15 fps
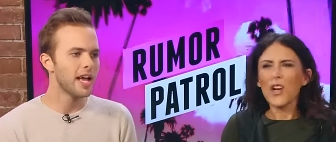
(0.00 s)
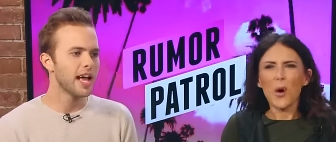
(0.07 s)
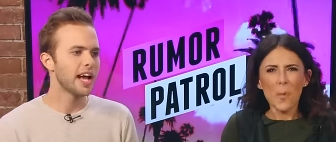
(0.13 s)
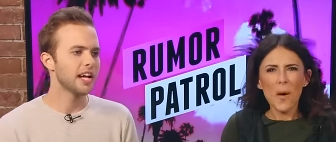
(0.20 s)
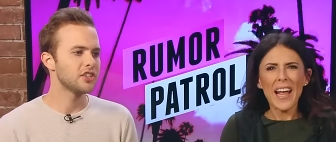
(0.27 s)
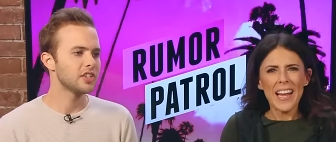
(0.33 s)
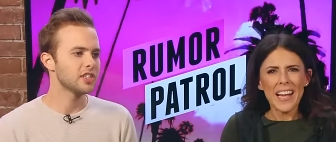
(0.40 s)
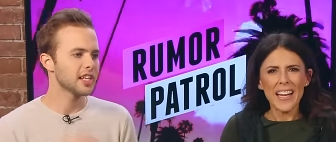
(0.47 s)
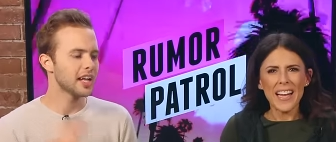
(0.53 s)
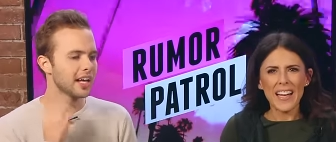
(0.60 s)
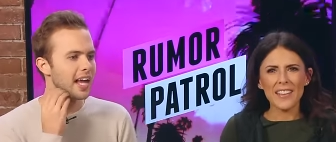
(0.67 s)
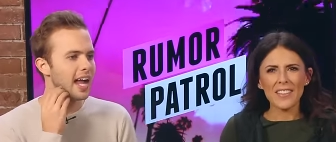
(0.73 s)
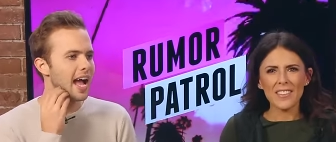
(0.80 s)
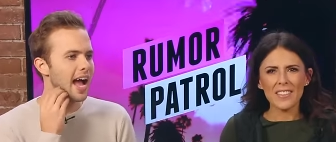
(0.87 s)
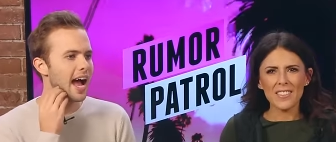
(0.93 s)
Speaker 1: Joanne. And she's
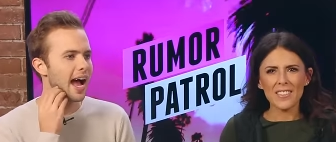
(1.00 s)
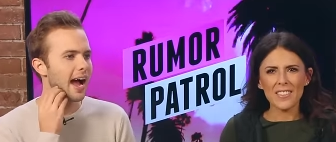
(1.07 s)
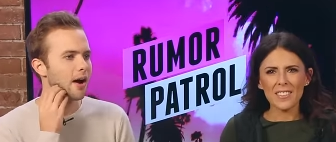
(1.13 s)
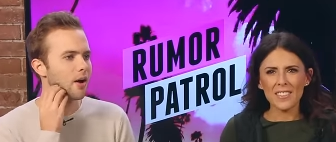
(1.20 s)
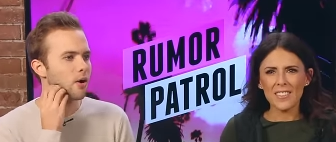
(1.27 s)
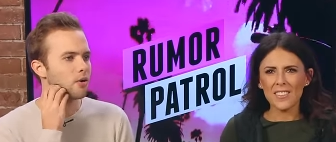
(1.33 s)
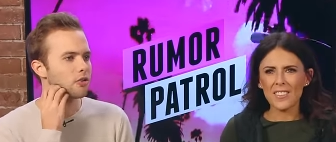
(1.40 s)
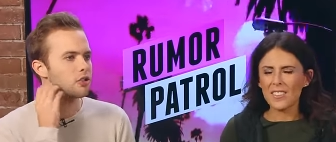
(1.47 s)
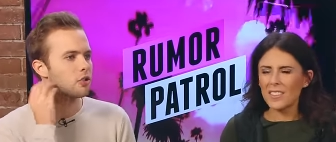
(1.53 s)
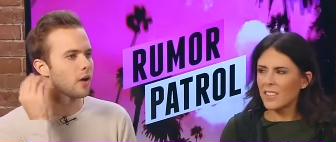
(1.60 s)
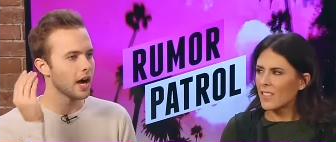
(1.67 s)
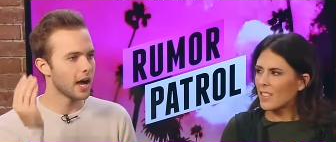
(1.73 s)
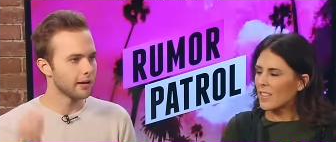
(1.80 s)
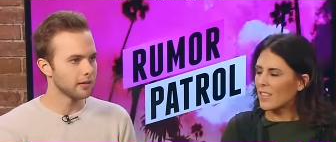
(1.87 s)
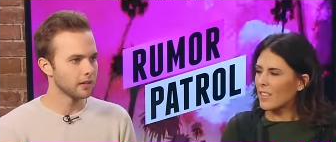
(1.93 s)
like, how do
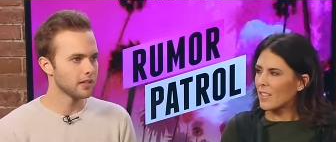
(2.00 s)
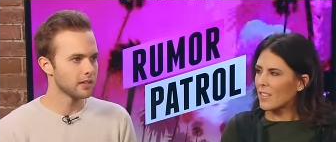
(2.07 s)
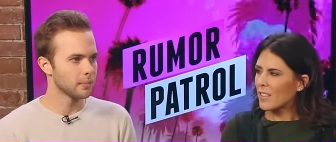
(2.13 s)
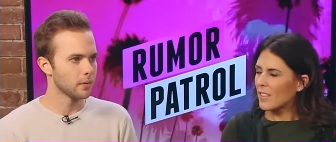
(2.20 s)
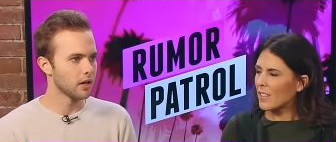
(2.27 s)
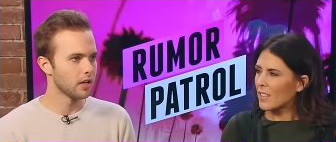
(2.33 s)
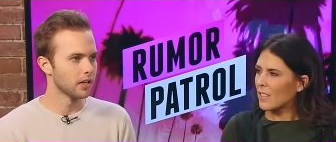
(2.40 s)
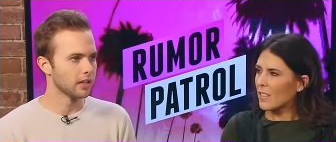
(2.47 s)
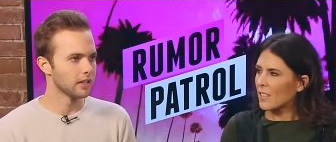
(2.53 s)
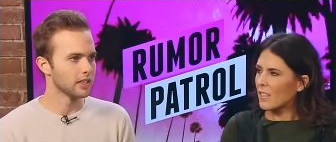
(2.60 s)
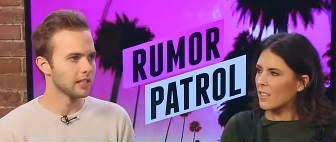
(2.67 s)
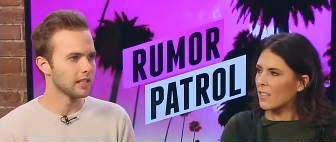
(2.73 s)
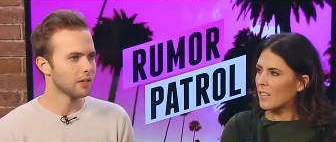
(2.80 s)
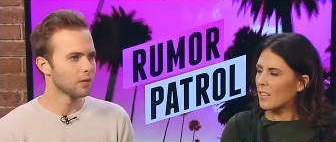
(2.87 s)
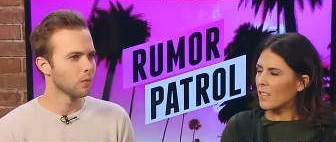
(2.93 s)
I respond
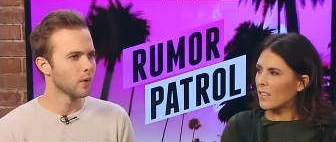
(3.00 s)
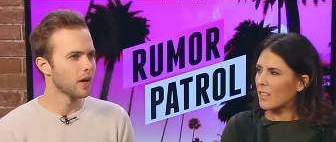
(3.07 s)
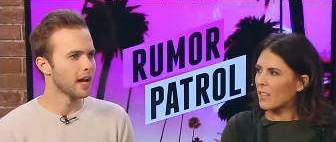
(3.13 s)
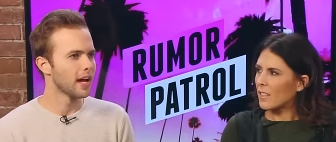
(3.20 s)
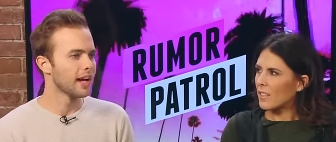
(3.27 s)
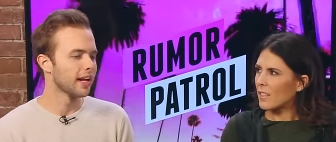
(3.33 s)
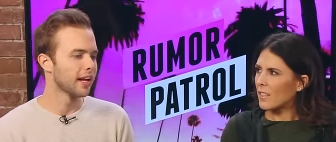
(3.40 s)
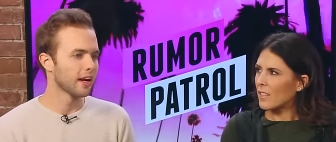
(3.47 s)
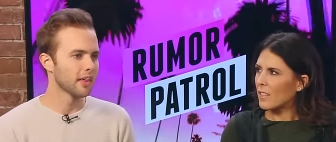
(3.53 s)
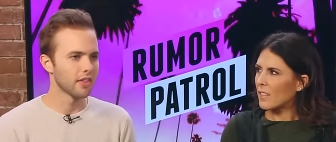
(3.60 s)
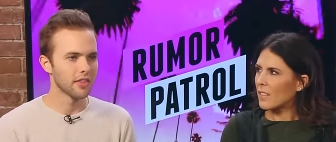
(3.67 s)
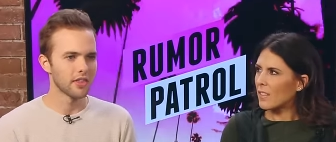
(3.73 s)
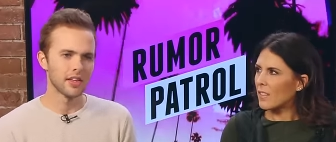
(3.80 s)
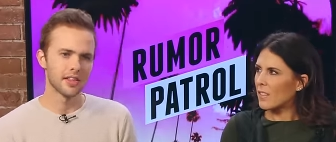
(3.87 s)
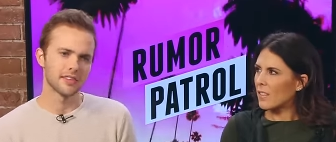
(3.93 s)
in a way
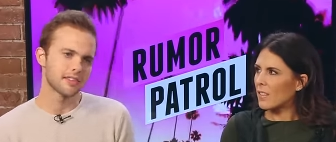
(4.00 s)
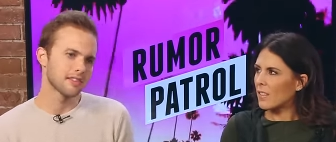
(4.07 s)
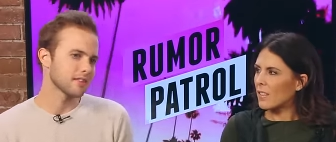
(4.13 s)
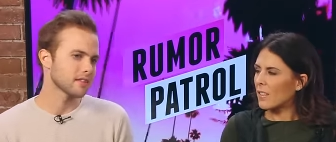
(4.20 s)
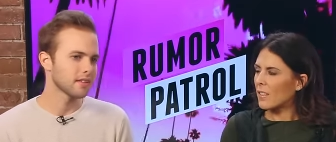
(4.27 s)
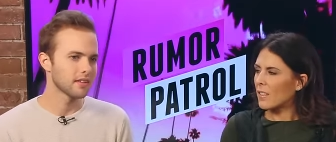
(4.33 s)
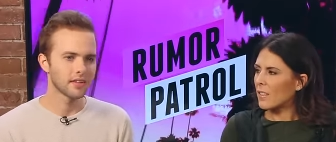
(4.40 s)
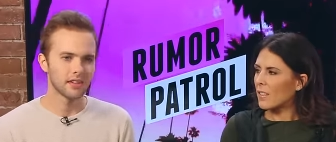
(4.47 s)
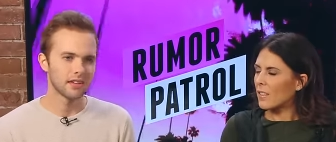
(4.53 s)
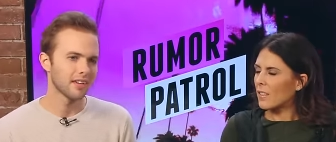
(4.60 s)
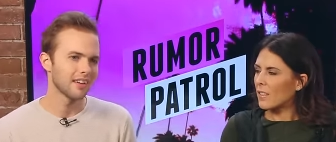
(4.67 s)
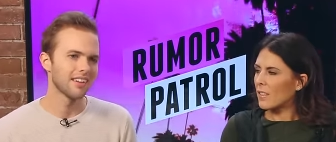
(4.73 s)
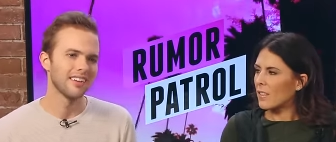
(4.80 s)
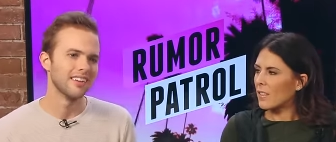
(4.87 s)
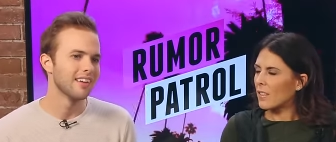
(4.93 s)
that's
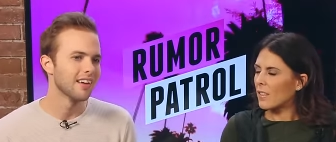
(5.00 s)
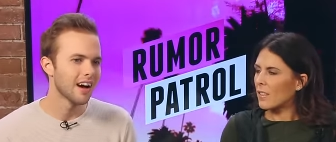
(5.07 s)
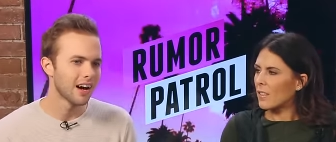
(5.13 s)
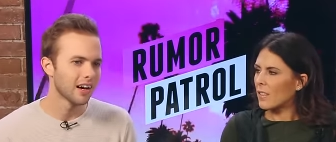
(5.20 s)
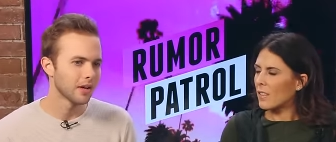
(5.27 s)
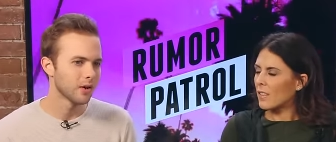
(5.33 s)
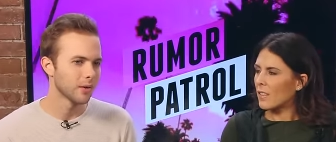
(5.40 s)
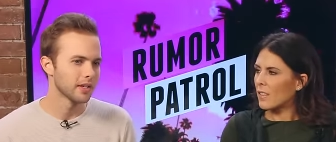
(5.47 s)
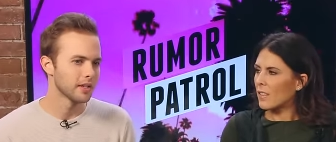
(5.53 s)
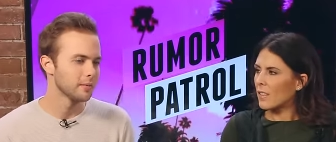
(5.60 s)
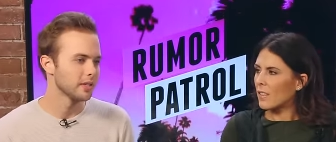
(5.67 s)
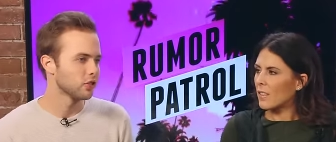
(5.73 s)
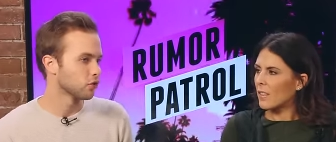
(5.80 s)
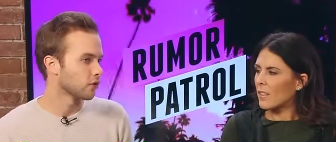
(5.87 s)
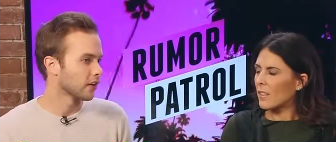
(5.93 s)
not going to
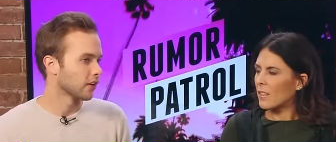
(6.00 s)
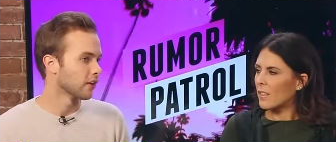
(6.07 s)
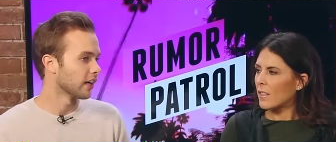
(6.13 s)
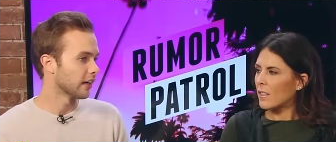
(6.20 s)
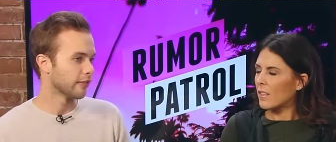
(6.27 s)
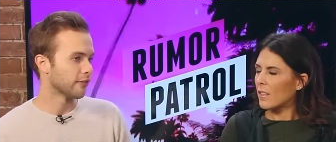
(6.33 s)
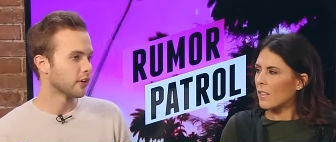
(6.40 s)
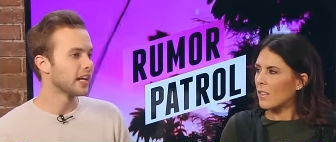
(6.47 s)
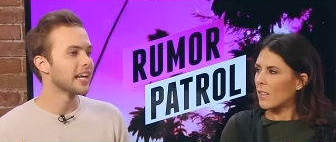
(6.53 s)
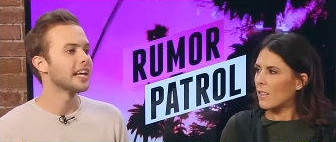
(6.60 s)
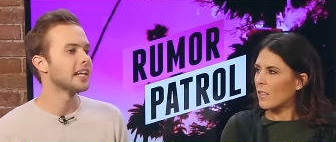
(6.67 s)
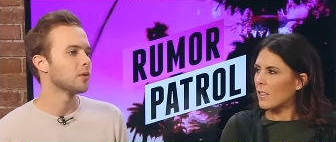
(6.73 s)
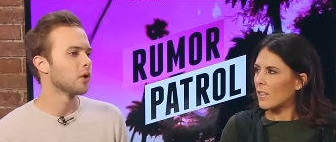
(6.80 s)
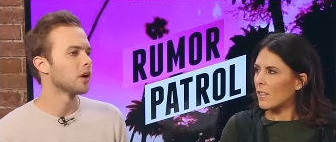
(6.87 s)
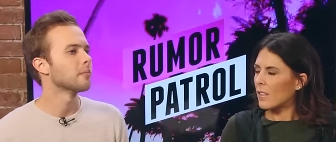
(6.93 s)
be triggering for
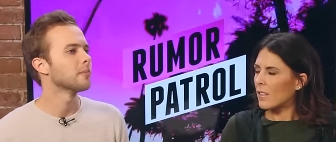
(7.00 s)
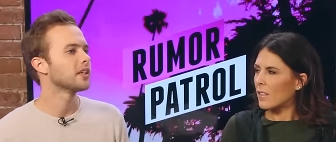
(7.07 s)
anyone?